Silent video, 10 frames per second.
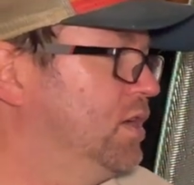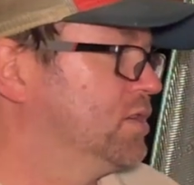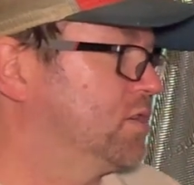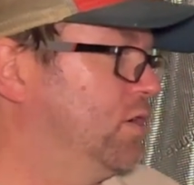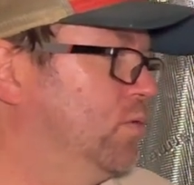
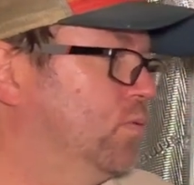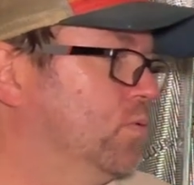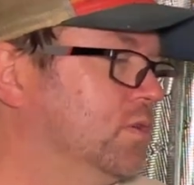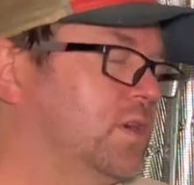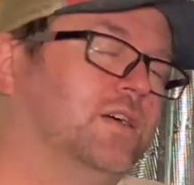So,
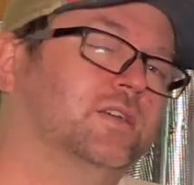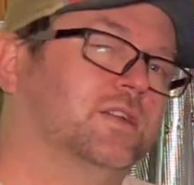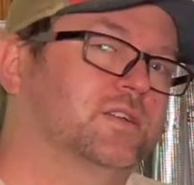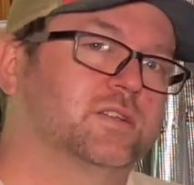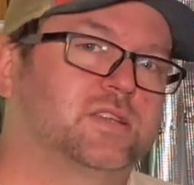I'll get
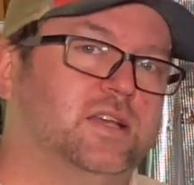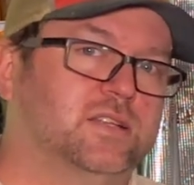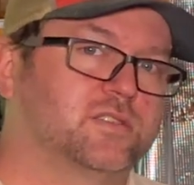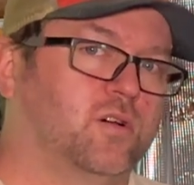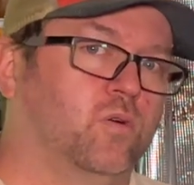into
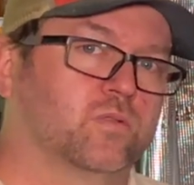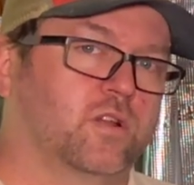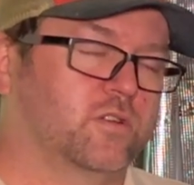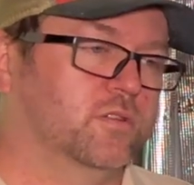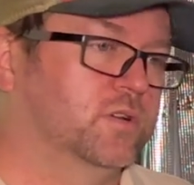tents a whole
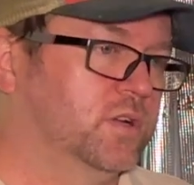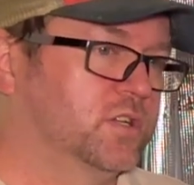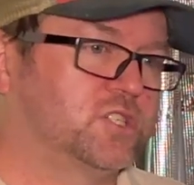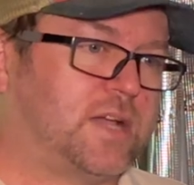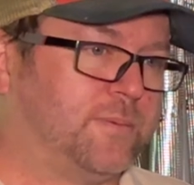nother
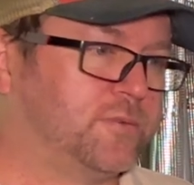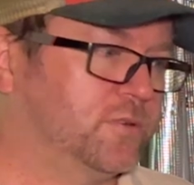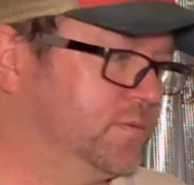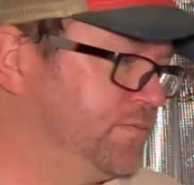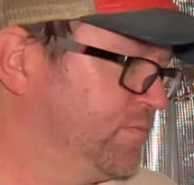
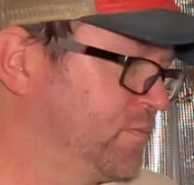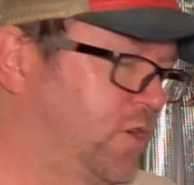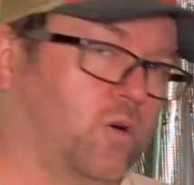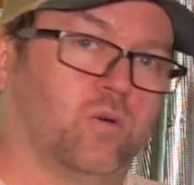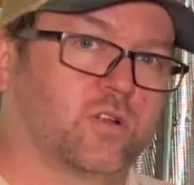chapter
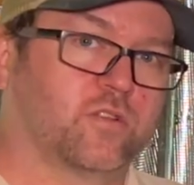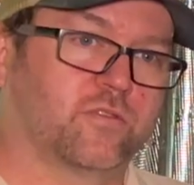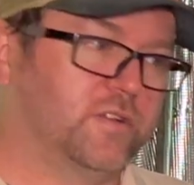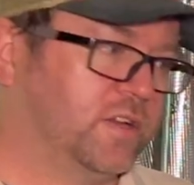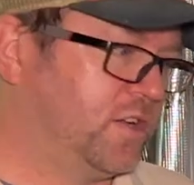or a whole nother
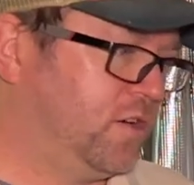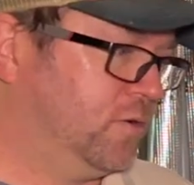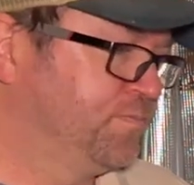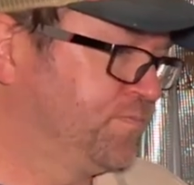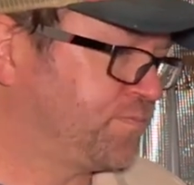video.